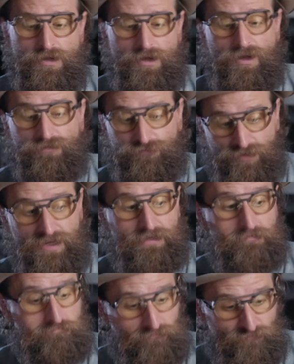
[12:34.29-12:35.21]
of
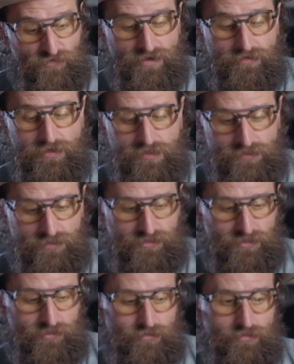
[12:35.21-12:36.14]
like very
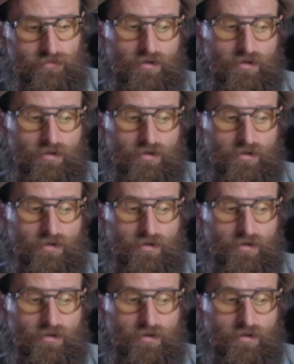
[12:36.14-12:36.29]
considered,